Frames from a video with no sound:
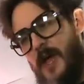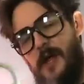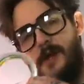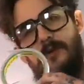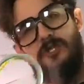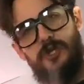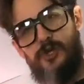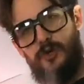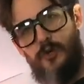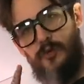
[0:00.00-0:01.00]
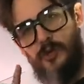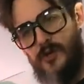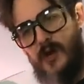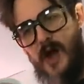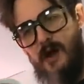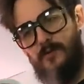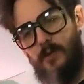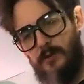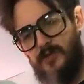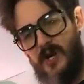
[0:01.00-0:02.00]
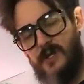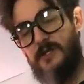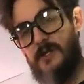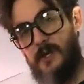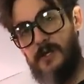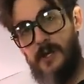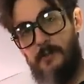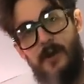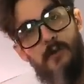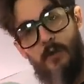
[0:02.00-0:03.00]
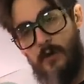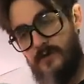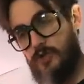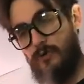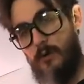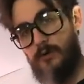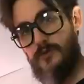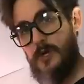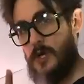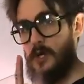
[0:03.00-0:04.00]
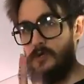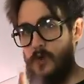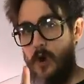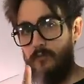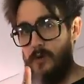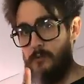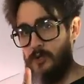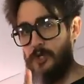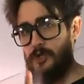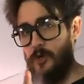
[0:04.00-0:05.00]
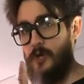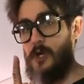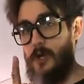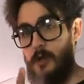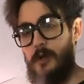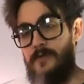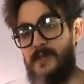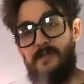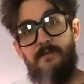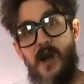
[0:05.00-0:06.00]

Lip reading: Any magician who doesn't have double-sided sticky tape in one of his drawers is not a real magician, and that's a